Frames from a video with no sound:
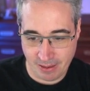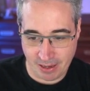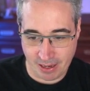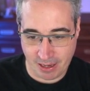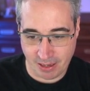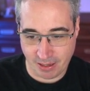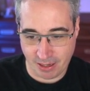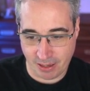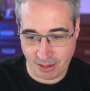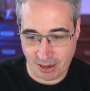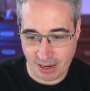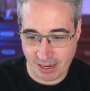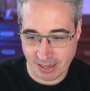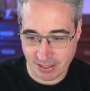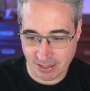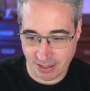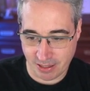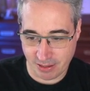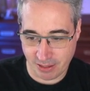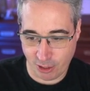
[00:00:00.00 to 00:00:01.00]
and I
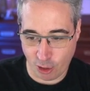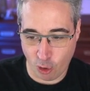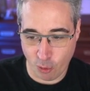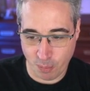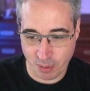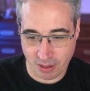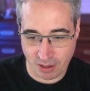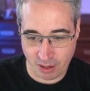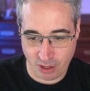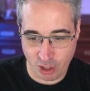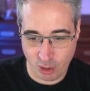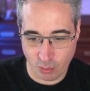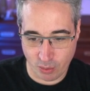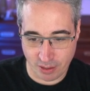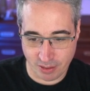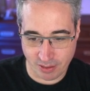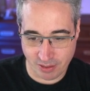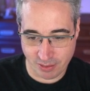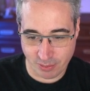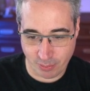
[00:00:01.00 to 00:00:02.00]
accidentally opened a new one.